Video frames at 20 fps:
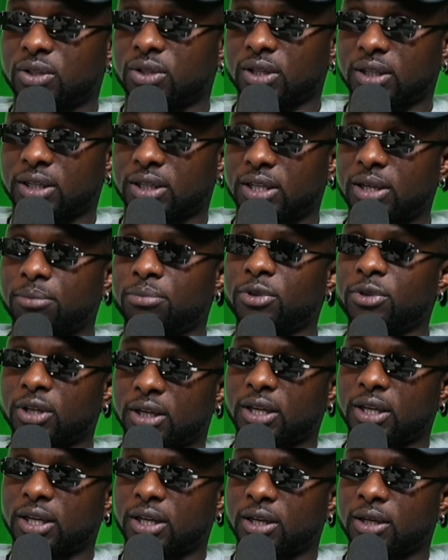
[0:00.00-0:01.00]
to keep the
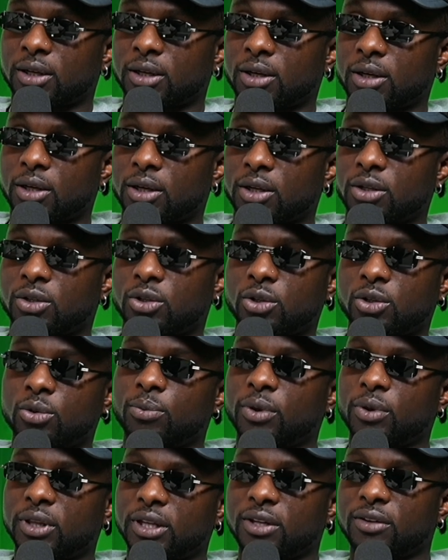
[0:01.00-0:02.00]
kid, do you
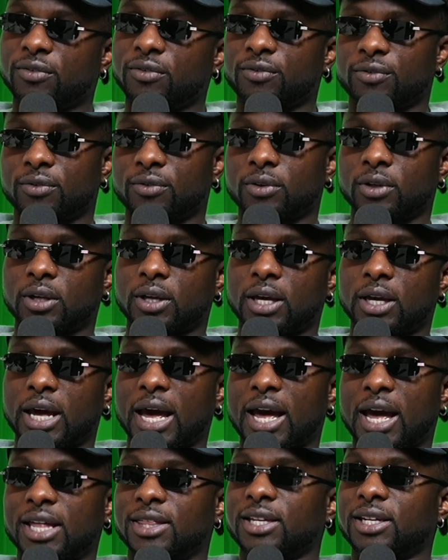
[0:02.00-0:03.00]
believe
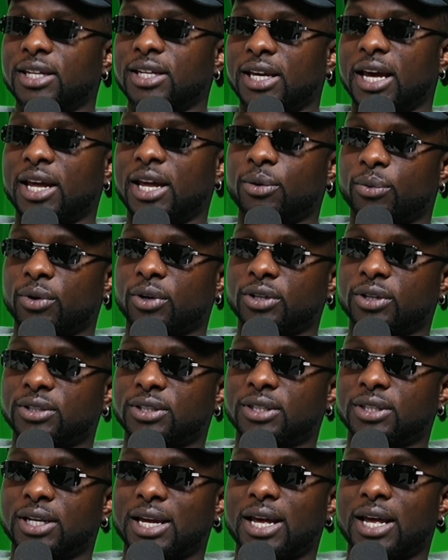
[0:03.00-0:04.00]
Anthony
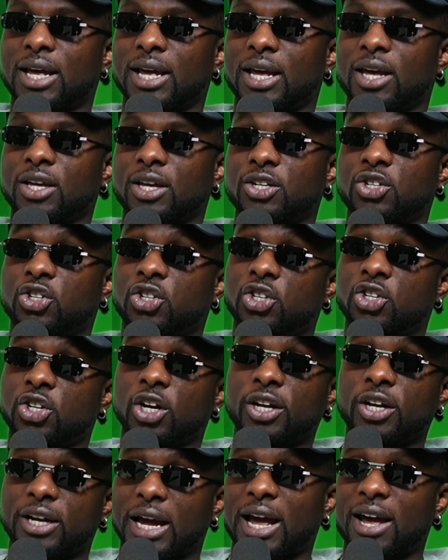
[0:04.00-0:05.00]
Edwards
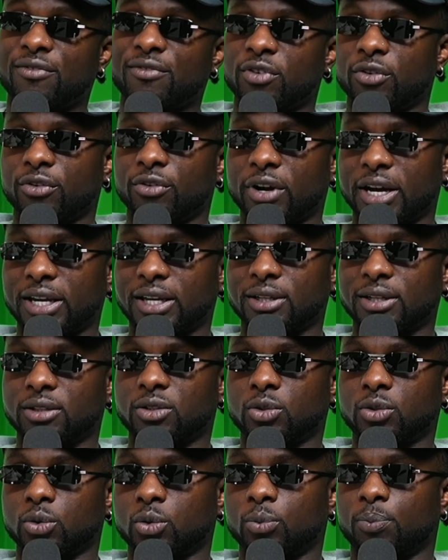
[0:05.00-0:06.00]
should have a right
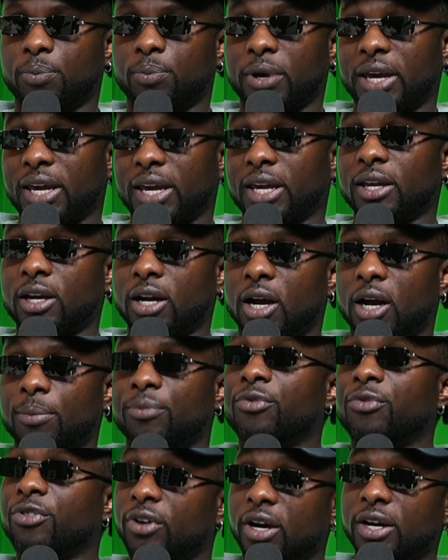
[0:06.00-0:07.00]
to pay it up
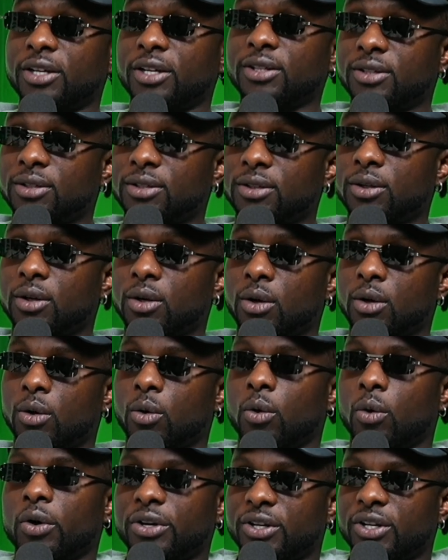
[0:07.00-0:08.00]
front,
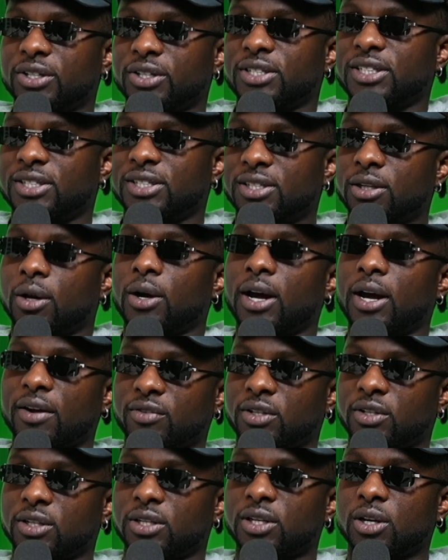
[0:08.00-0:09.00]
or does he still have
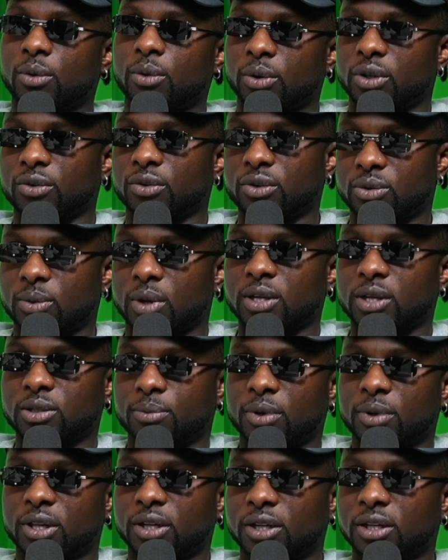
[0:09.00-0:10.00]
to deal with the
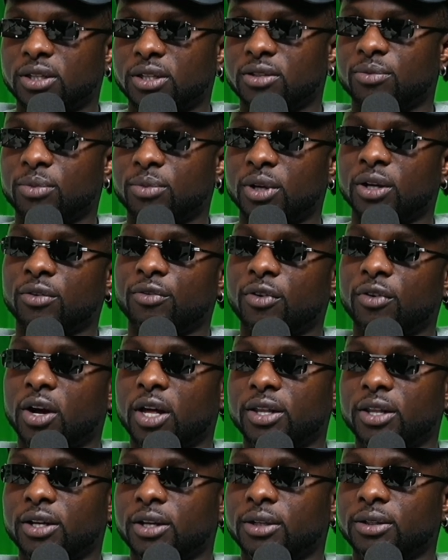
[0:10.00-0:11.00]
responsibilities of being a
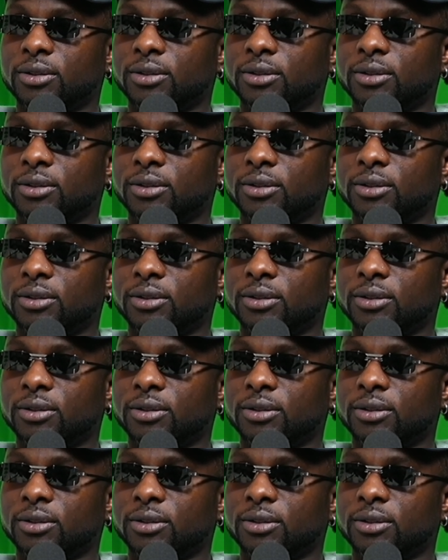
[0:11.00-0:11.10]
father?